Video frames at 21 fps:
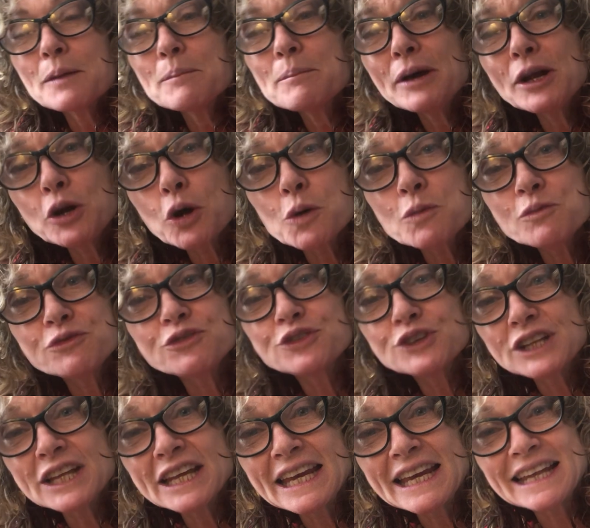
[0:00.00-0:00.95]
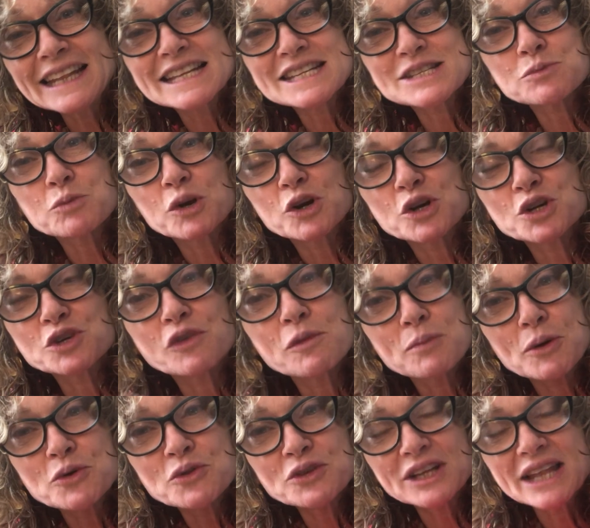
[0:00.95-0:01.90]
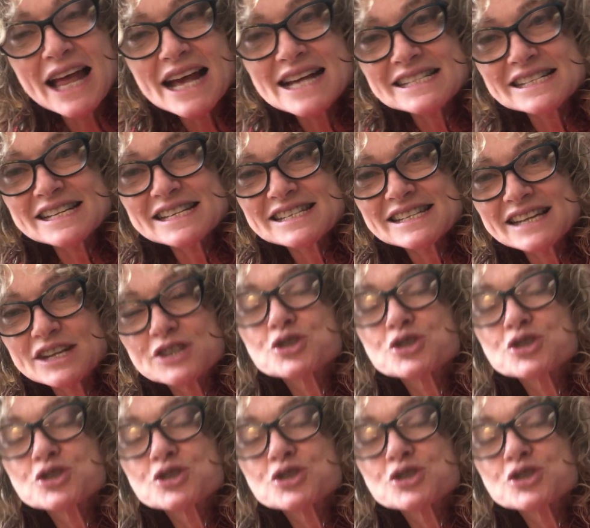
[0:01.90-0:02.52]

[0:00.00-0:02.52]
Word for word: But hopefully this worked for both classes.